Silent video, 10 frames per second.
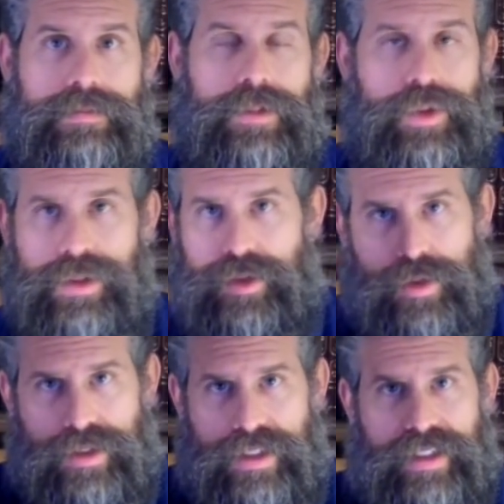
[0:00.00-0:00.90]
Who is
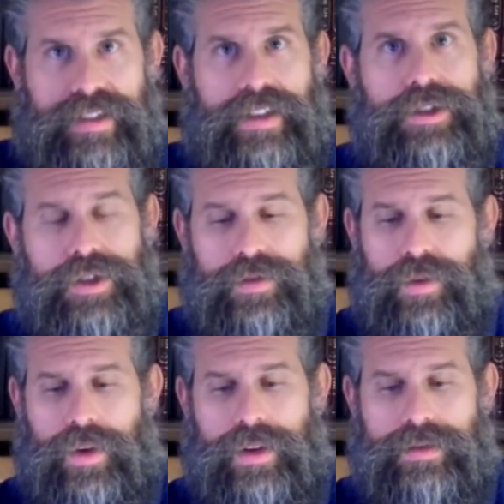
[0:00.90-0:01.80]
this ascension
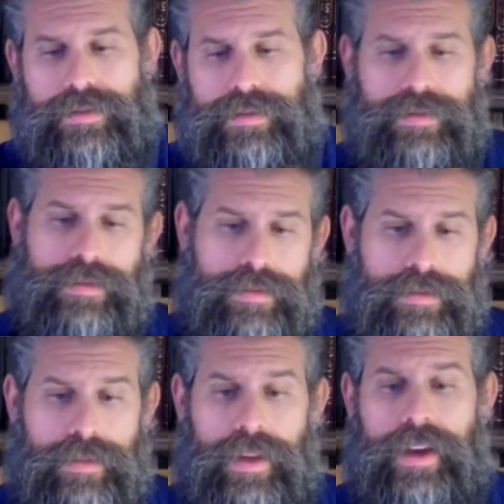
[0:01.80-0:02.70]
for?
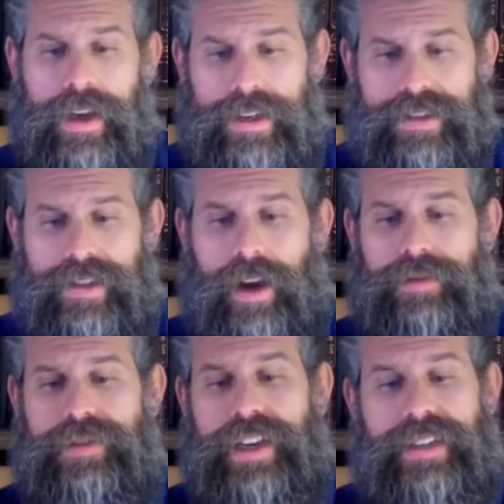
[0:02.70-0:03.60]

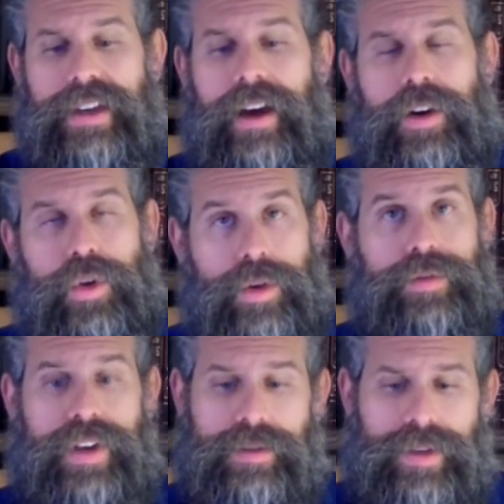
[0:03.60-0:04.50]
Tsav et Aaron
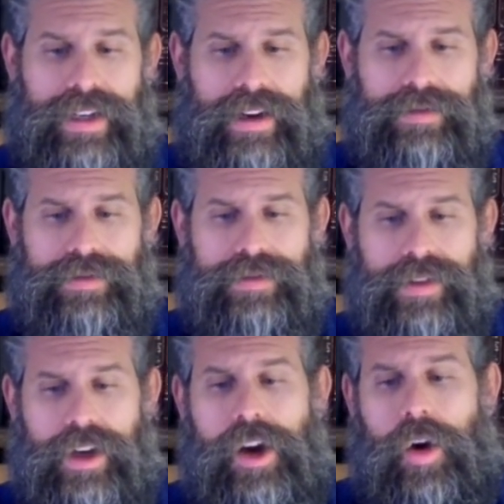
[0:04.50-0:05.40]
ved banav.
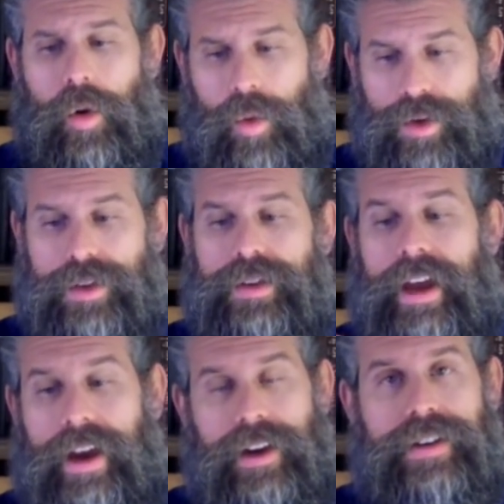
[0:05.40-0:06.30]
Order
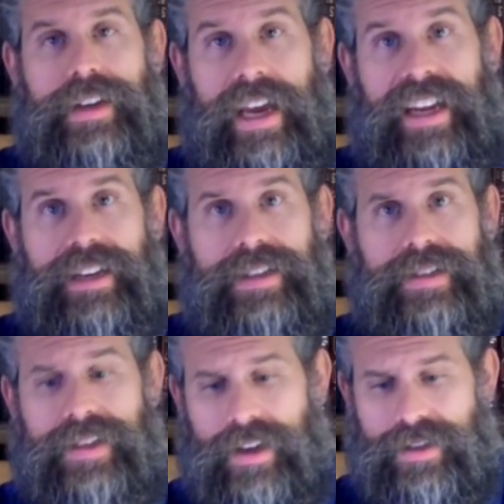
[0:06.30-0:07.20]
Aaron and
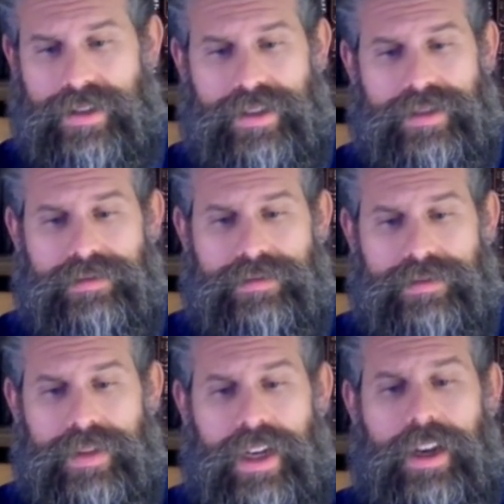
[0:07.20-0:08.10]
his sons.
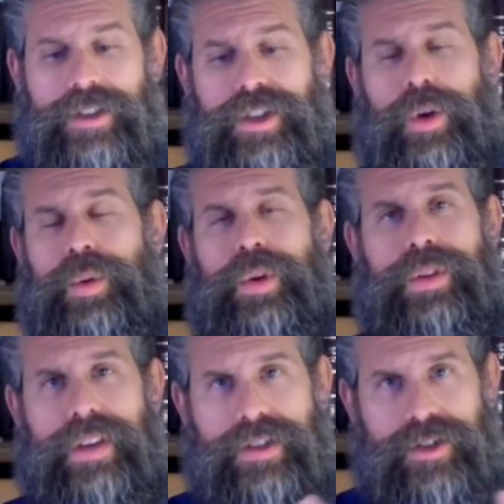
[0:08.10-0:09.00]
So
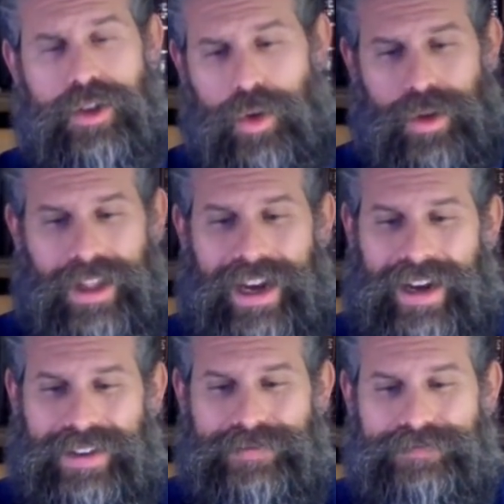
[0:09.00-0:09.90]
this
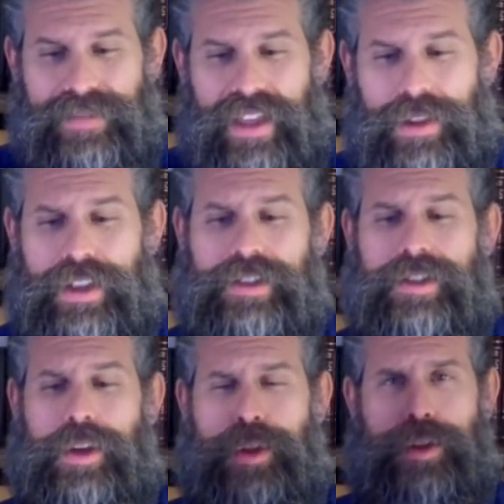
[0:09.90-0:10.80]
olah, these
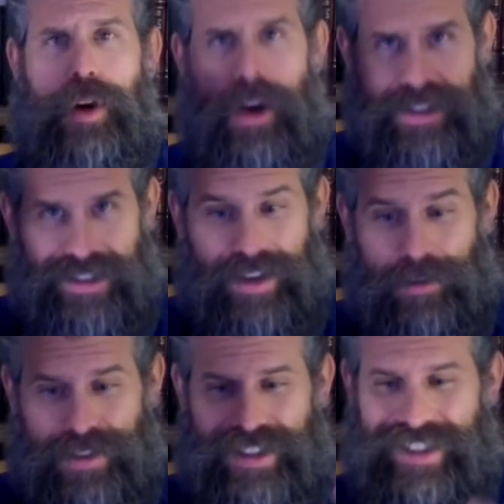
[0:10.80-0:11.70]
thoughts
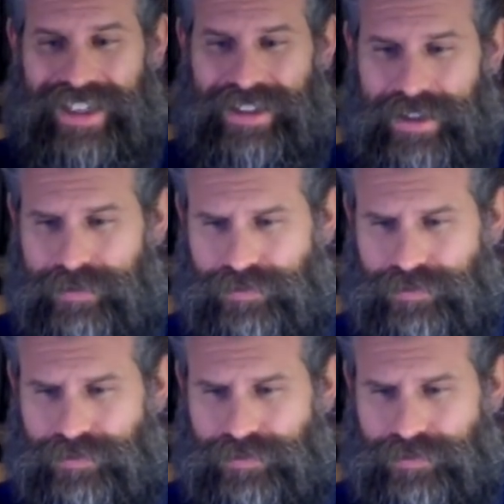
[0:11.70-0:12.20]
of ascent,